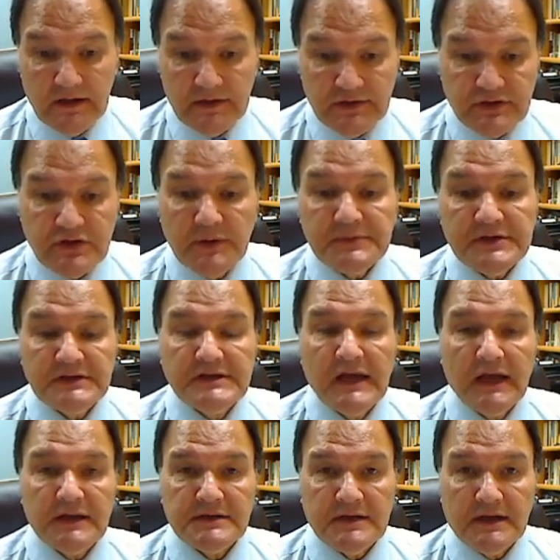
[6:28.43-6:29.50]
Scripture
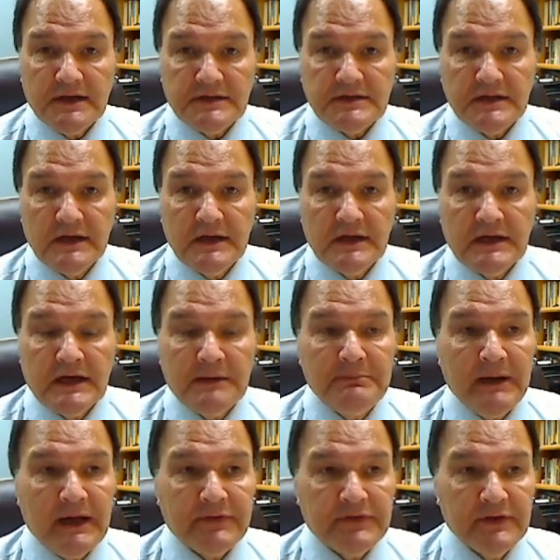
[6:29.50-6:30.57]
tells us
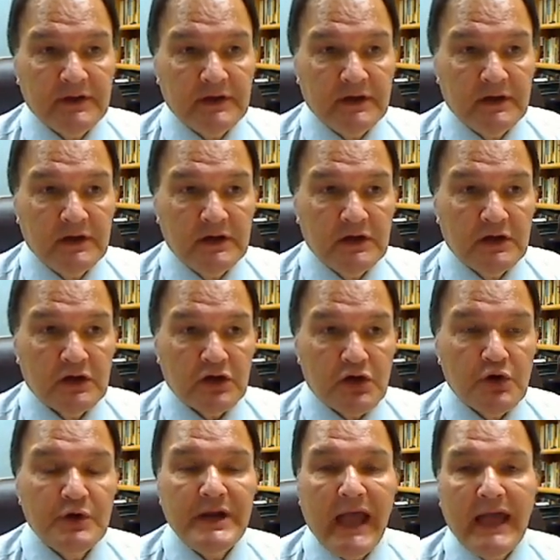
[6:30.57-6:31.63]
about the
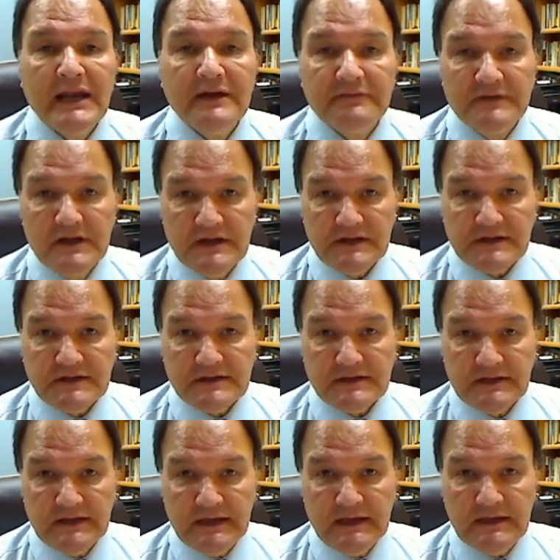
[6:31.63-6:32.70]
creativeness
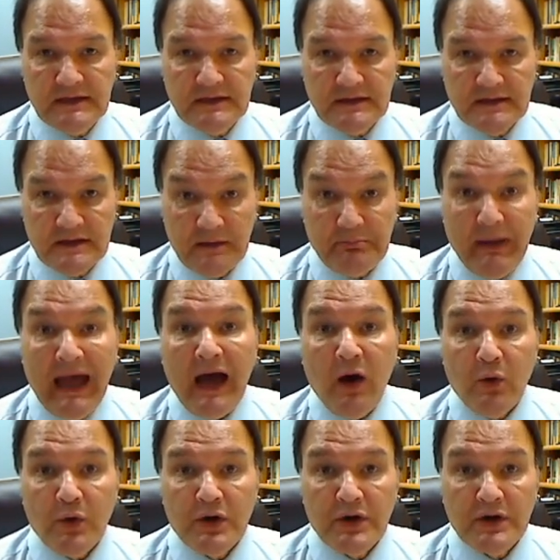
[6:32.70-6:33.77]
in the
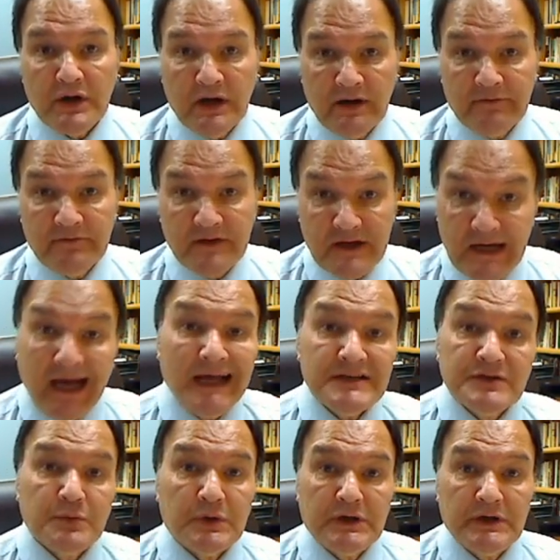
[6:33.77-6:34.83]
power of
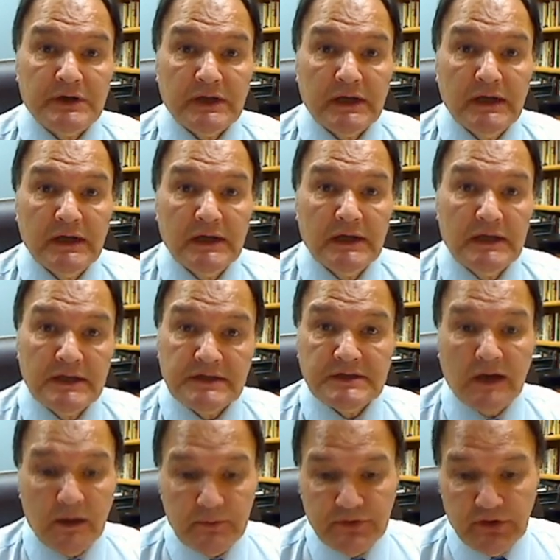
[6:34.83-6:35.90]
God's word. In
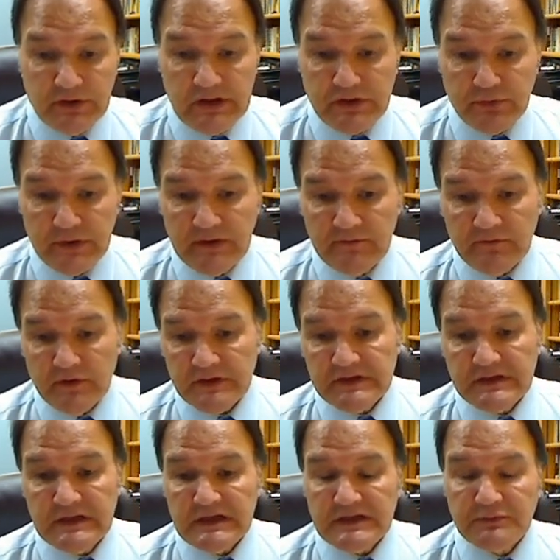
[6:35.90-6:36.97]
Psalm 33 and verse
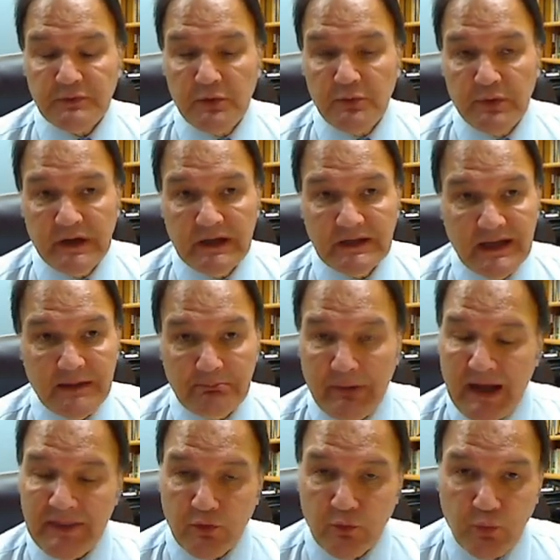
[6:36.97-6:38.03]
6, we read that
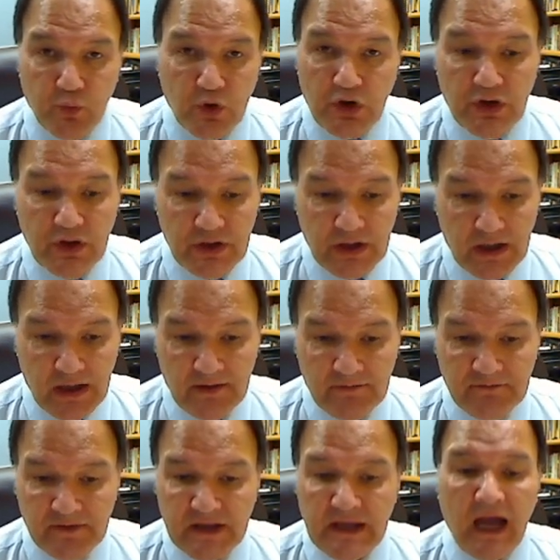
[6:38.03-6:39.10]
by the word
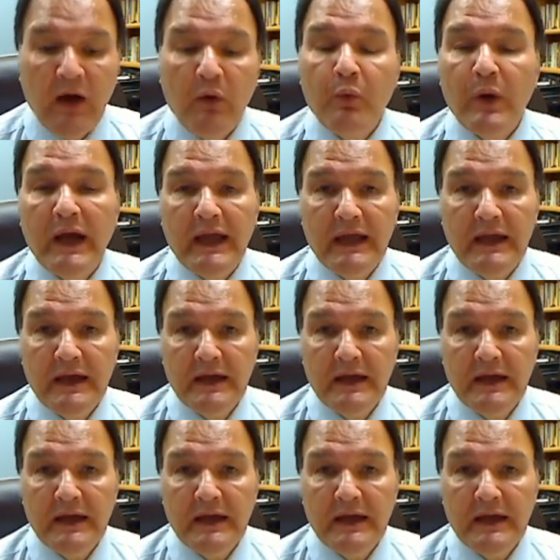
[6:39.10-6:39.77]
of Yahweh